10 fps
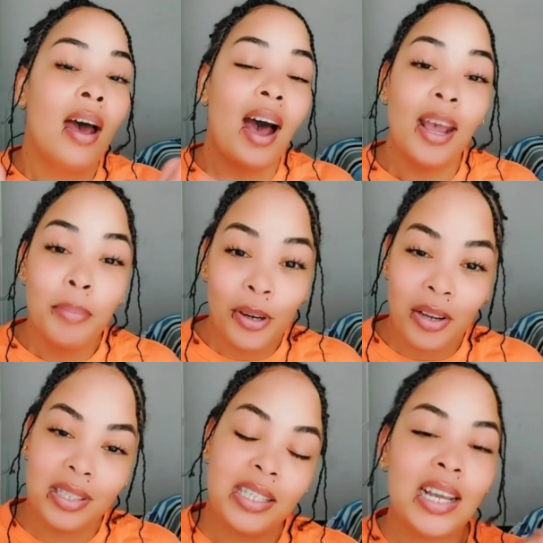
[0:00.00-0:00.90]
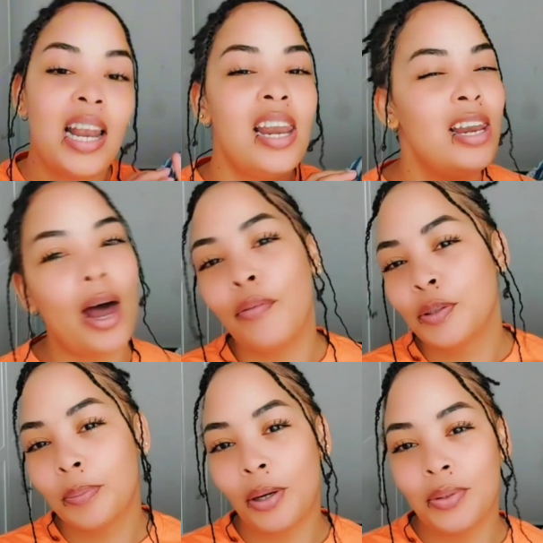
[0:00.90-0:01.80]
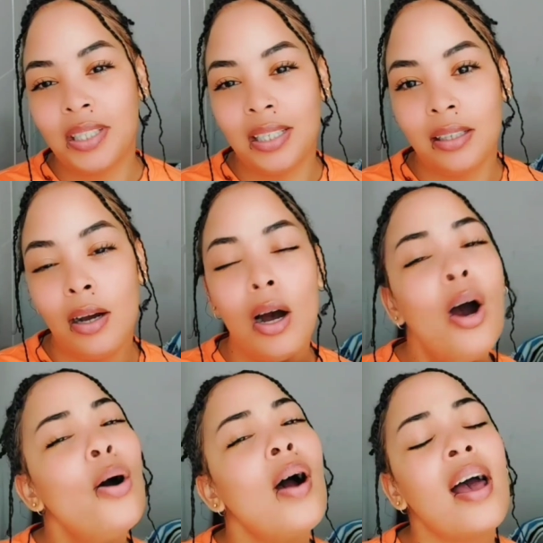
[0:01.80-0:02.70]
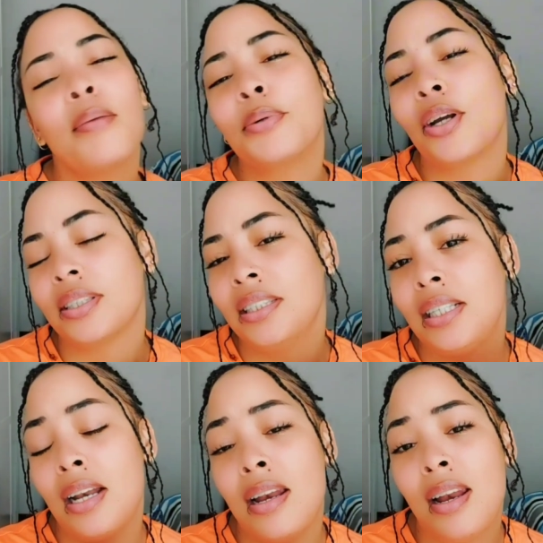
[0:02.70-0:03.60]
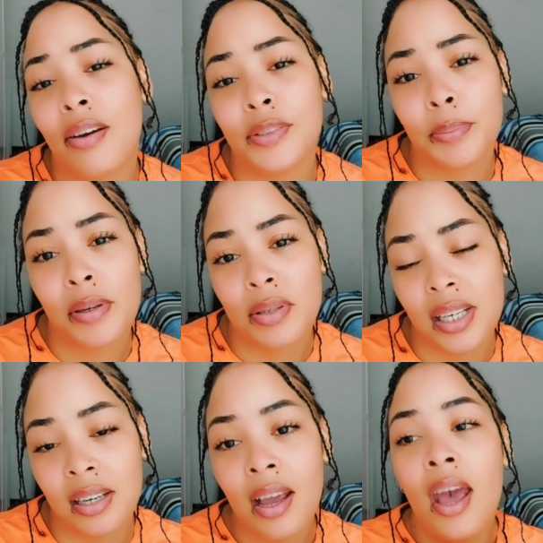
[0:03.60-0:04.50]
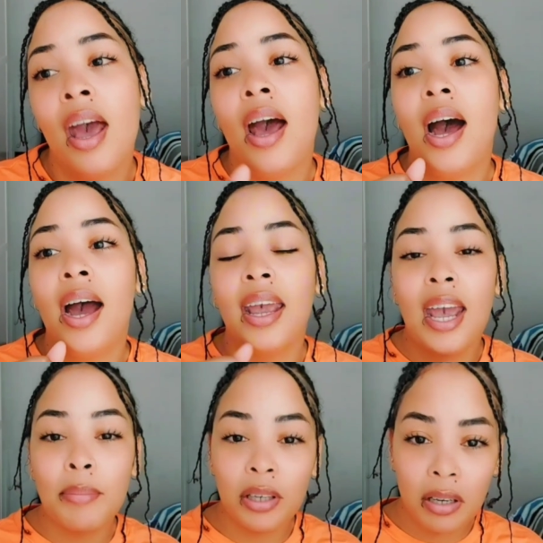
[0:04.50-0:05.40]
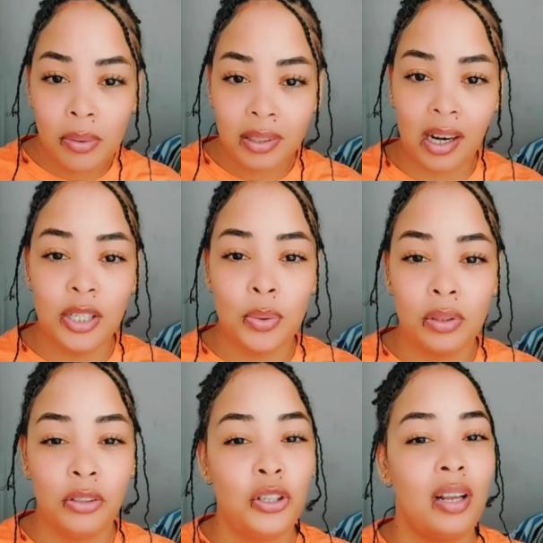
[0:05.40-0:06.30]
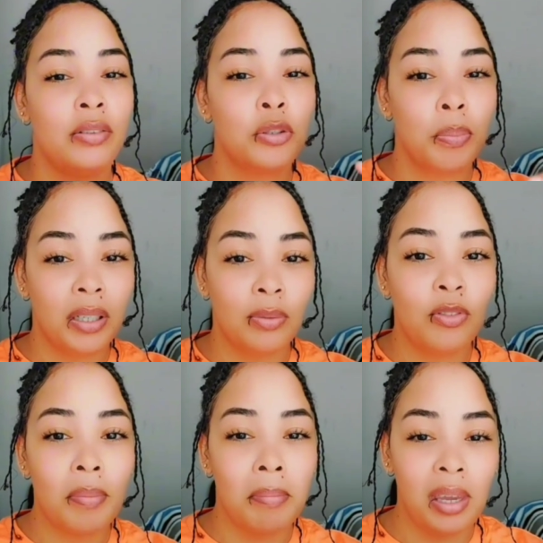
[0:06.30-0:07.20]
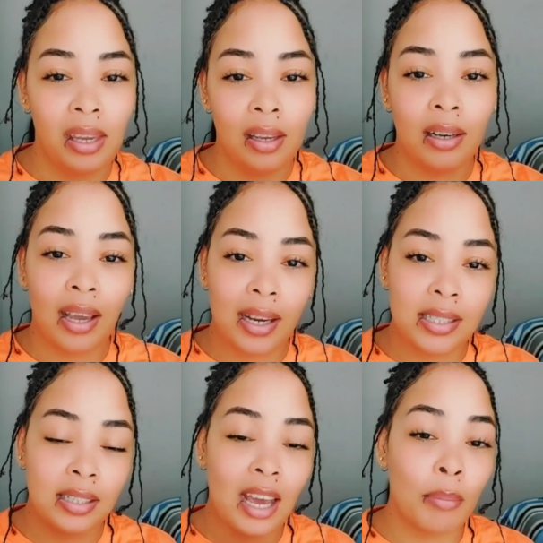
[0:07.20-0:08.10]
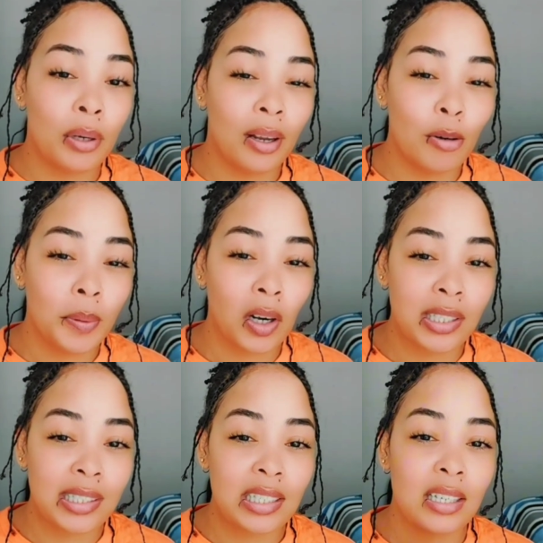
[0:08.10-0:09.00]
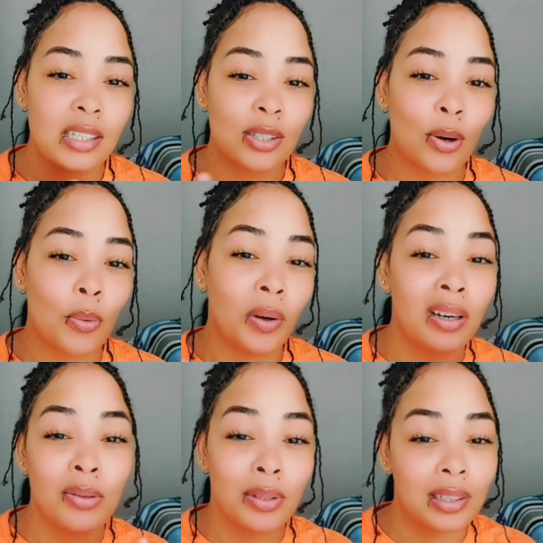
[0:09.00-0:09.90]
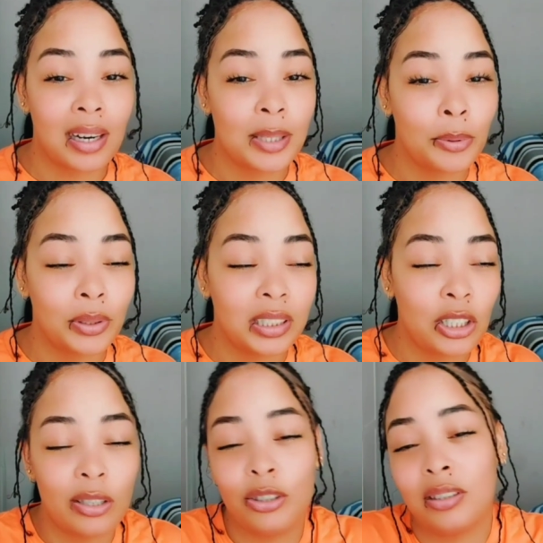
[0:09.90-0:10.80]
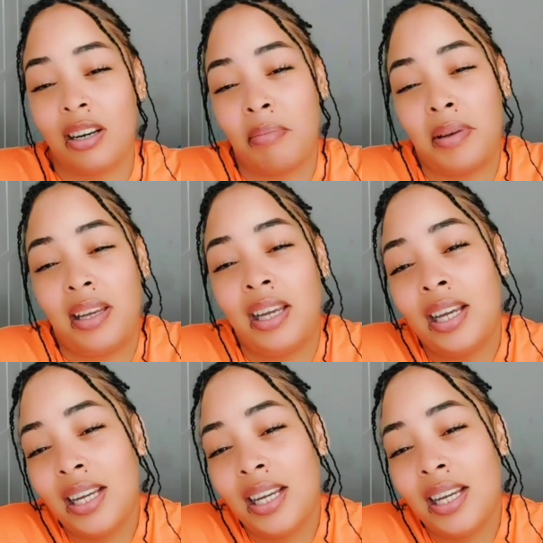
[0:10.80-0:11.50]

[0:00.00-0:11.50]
High porosity loves protein. Oh, high porosity loves protein. I am going to do a rice water challenge, but for me, like I said, I'm a low porosity, so when I do the rice water challenge, it's going to be